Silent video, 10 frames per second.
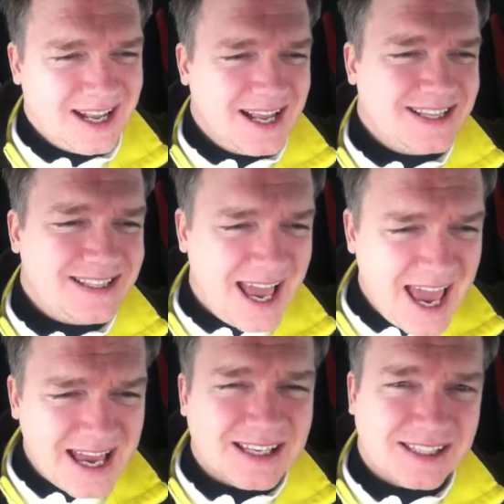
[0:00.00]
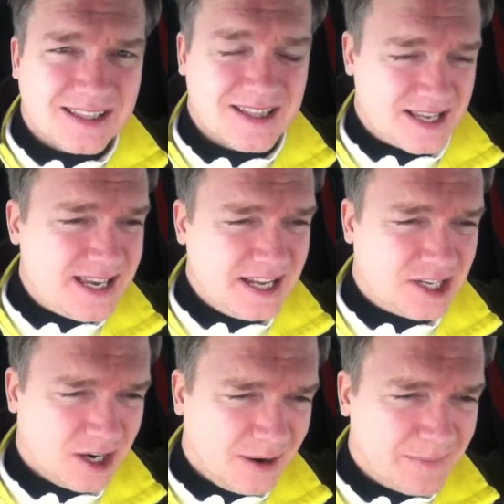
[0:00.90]
takes the
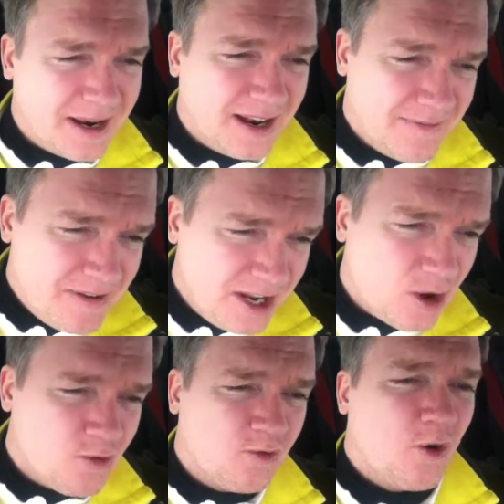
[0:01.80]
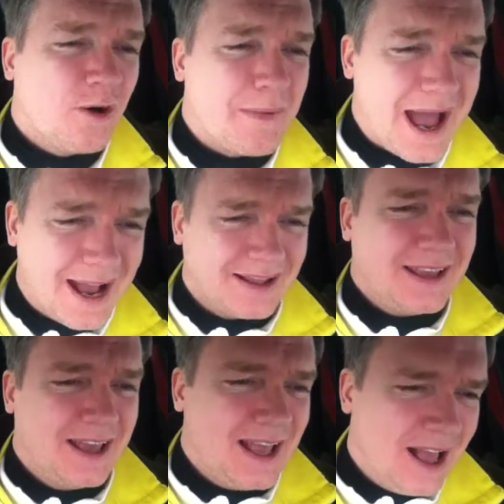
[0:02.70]
teacher, but in a video format,
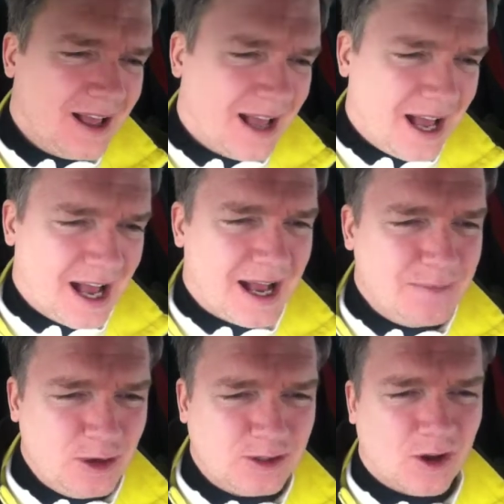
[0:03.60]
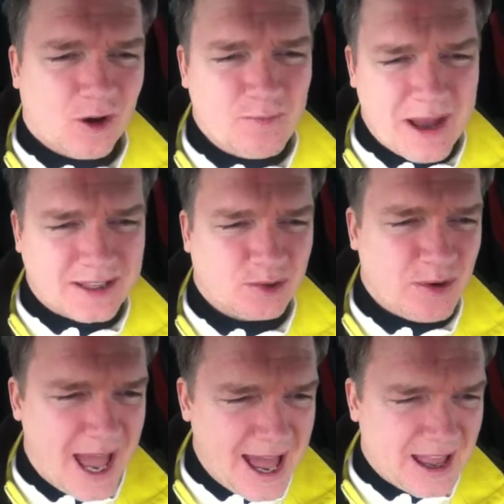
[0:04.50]
um, use augmented
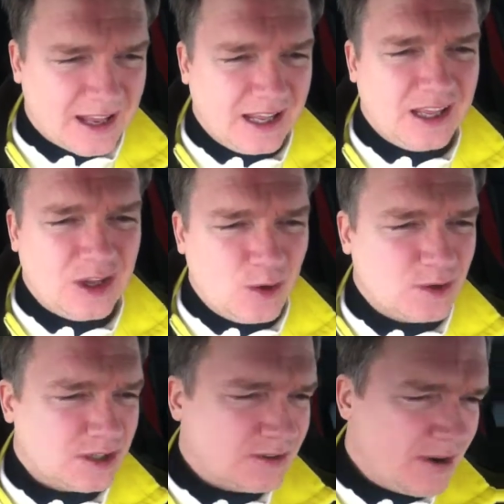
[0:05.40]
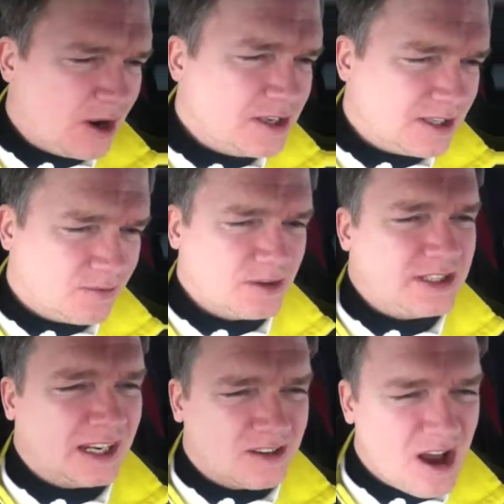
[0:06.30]
reality, uses various different
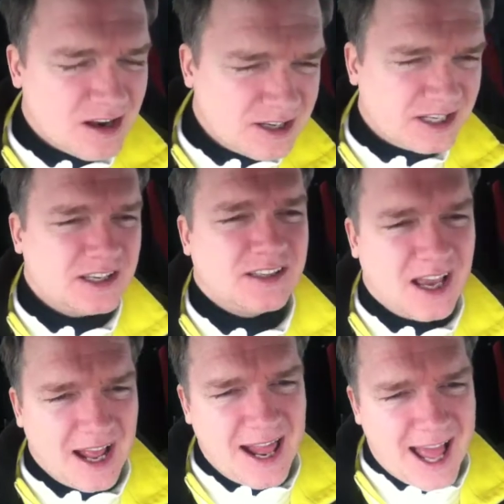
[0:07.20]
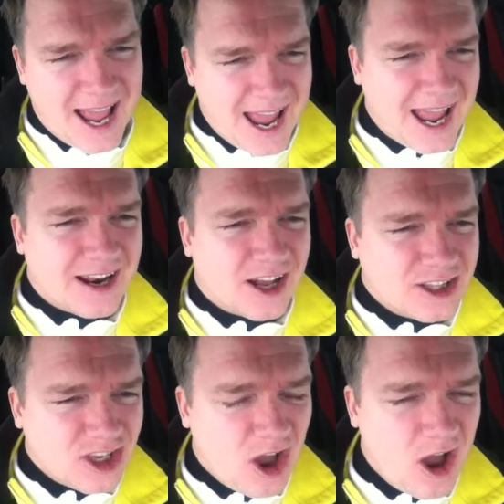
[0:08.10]
technologies, and
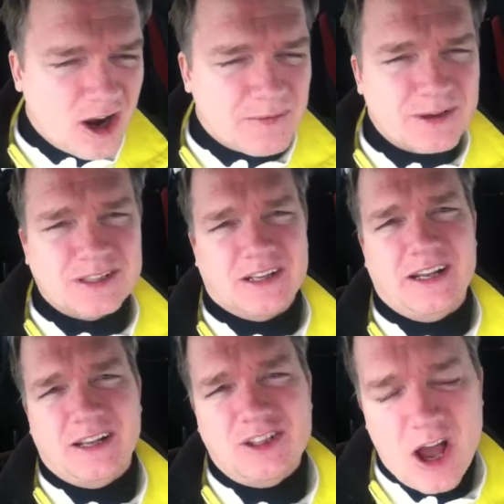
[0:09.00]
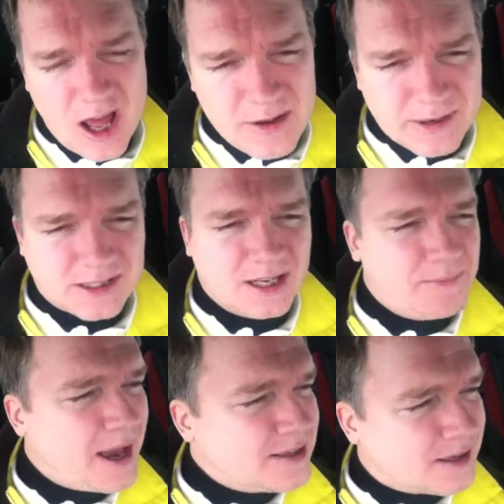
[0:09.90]
autonomously, and autonomously
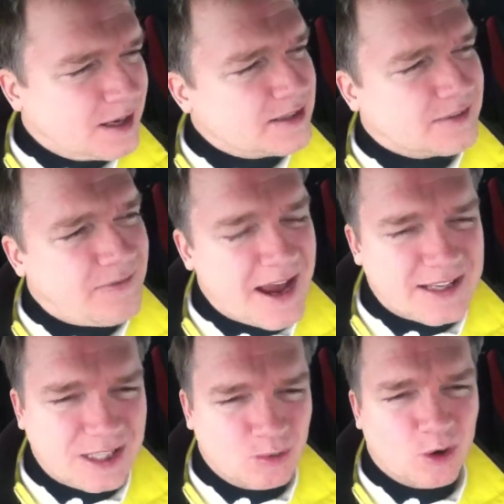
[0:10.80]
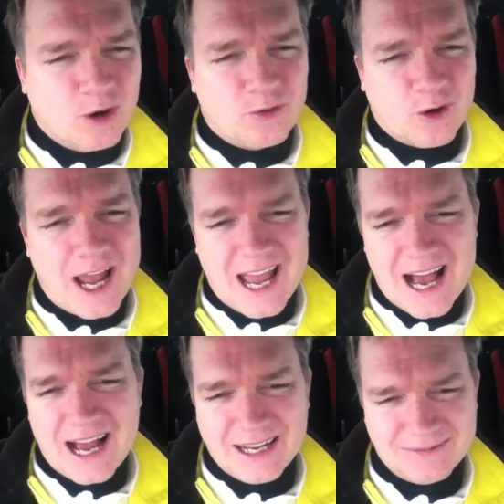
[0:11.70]
basically is a fancy word for
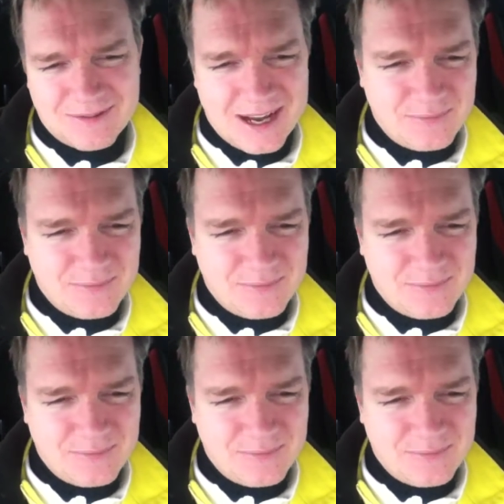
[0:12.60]
AI, right?